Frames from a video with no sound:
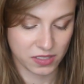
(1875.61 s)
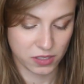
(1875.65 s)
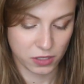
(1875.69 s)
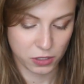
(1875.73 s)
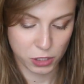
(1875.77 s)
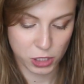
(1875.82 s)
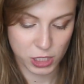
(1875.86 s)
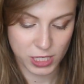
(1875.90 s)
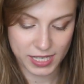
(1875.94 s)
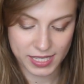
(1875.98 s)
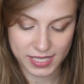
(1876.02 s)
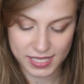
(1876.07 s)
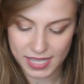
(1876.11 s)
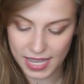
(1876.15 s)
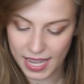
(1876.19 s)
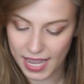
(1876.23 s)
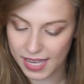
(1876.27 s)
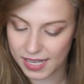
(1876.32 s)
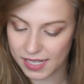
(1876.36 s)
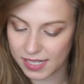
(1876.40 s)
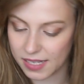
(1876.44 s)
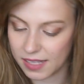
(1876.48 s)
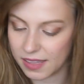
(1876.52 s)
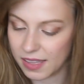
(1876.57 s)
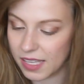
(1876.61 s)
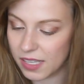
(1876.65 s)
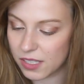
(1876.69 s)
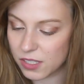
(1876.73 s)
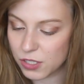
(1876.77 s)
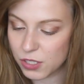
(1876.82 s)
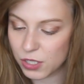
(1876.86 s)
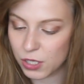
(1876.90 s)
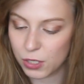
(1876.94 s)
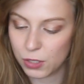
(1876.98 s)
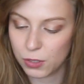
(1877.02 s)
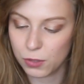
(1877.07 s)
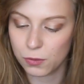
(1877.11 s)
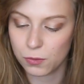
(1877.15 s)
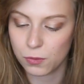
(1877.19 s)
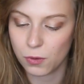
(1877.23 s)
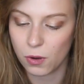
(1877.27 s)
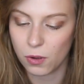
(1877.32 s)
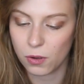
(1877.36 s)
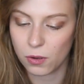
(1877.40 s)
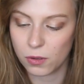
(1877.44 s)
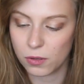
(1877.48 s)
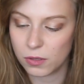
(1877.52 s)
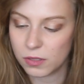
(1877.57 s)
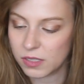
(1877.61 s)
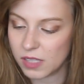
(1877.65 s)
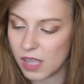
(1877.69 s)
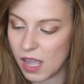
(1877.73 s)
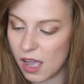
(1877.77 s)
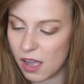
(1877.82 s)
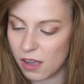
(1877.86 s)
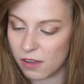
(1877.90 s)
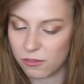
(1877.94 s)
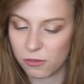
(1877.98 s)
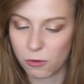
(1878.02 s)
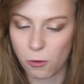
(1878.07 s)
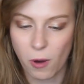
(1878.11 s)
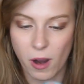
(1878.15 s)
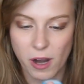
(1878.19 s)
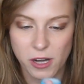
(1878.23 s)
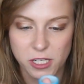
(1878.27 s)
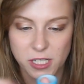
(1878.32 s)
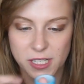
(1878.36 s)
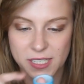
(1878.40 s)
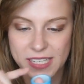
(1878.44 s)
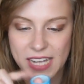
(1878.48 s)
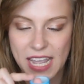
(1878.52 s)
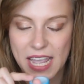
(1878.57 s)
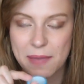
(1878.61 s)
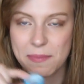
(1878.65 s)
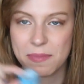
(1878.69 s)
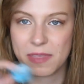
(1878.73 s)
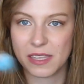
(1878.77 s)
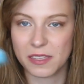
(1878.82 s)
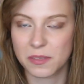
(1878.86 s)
So she sent these two rolls of washi tape.